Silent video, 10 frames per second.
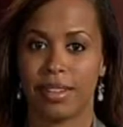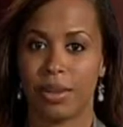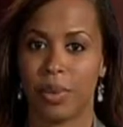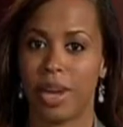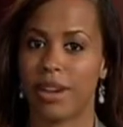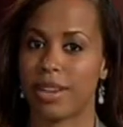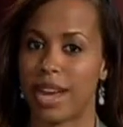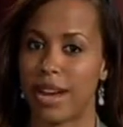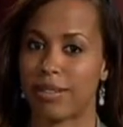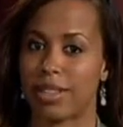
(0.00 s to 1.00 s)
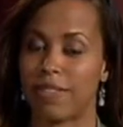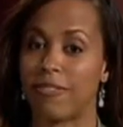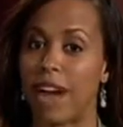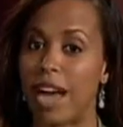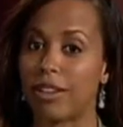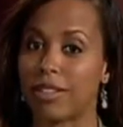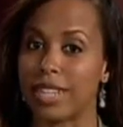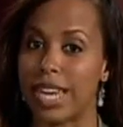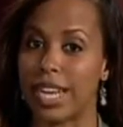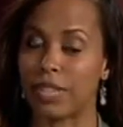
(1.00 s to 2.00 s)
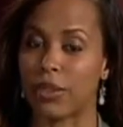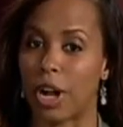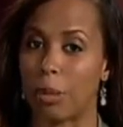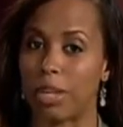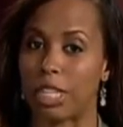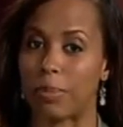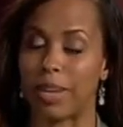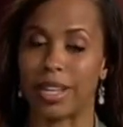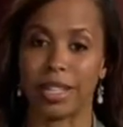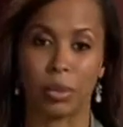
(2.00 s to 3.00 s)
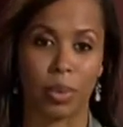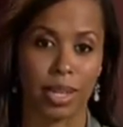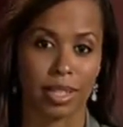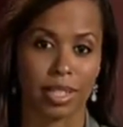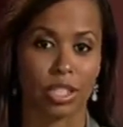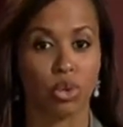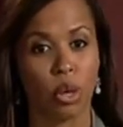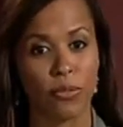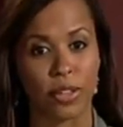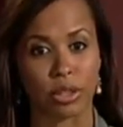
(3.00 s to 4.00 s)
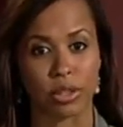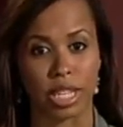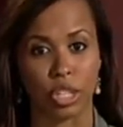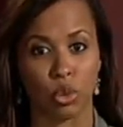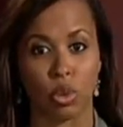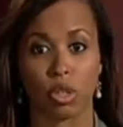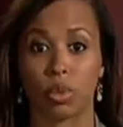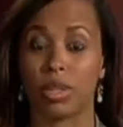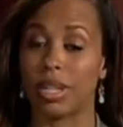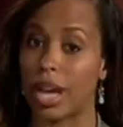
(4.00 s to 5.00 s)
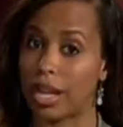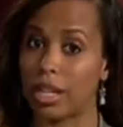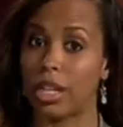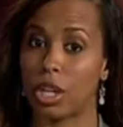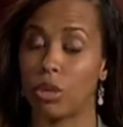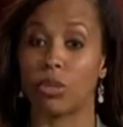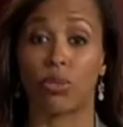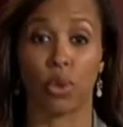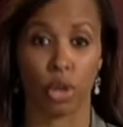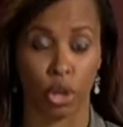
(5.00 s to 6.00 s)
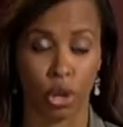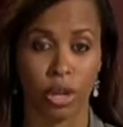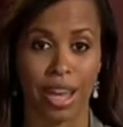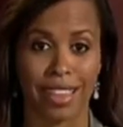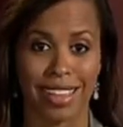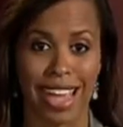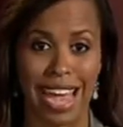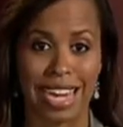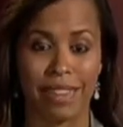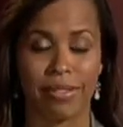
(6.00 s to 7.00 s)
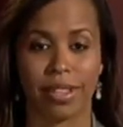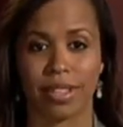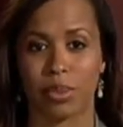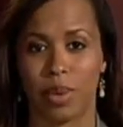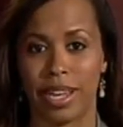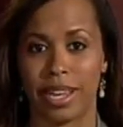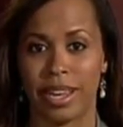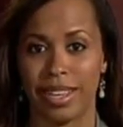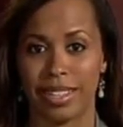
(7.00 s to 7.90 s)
We are down to the final days for Albany's Piggly Wiggly. Store officials say doors will likely close for good at the end of this week.